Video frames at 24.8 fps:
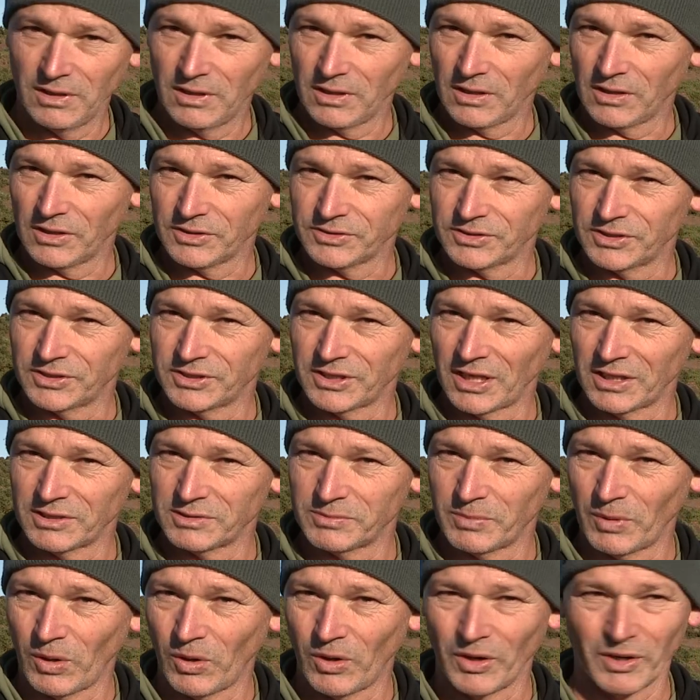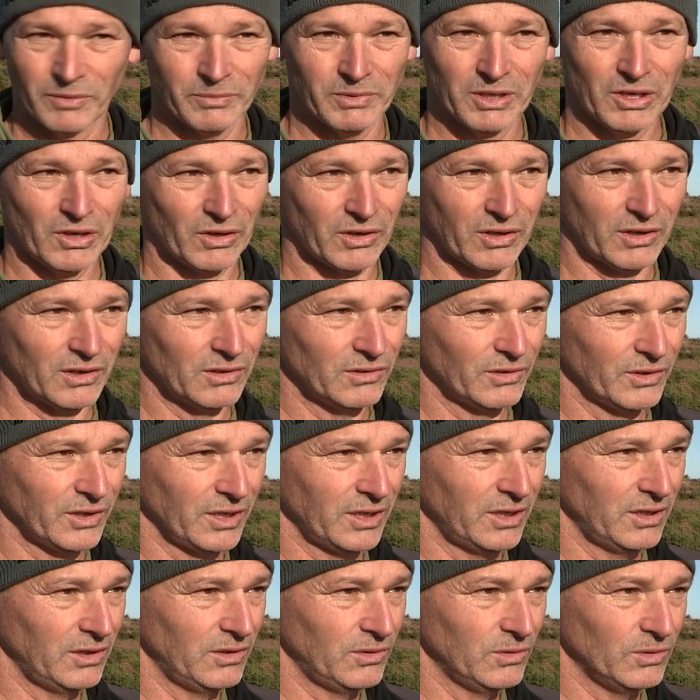because the sun's behind them, they're not going to look
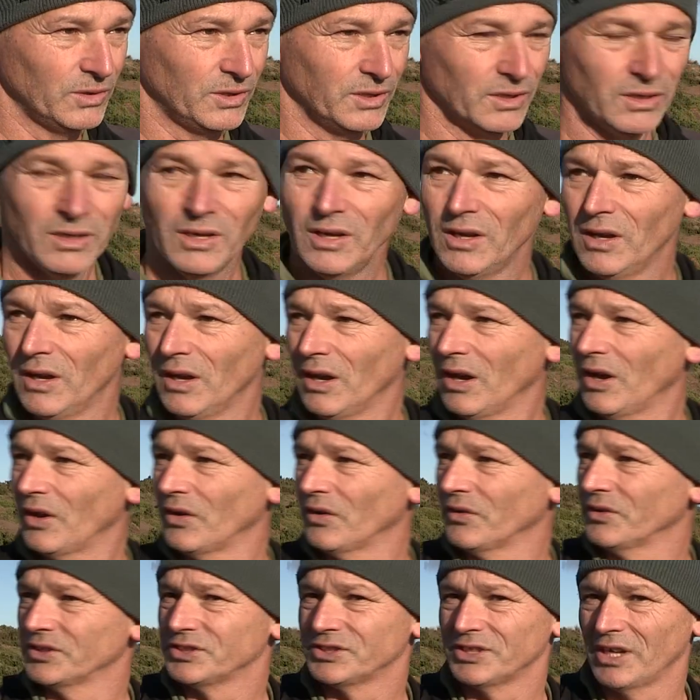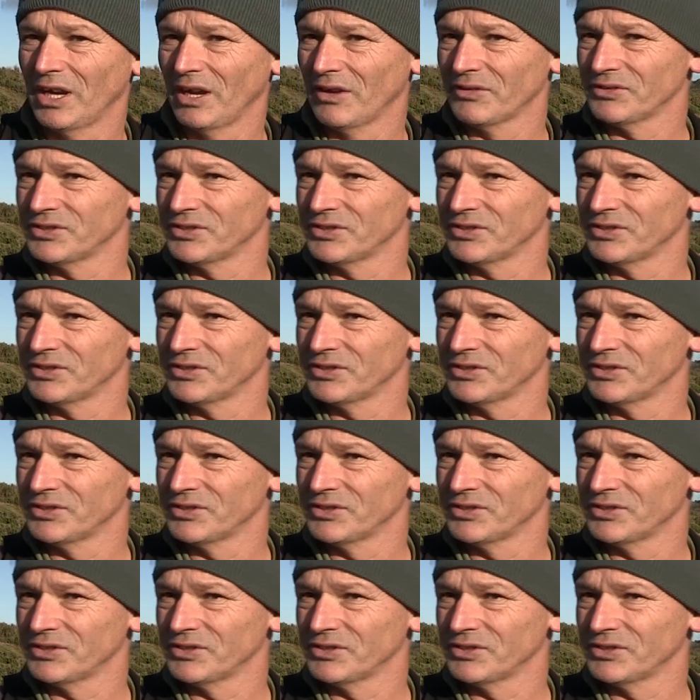any good. And on the south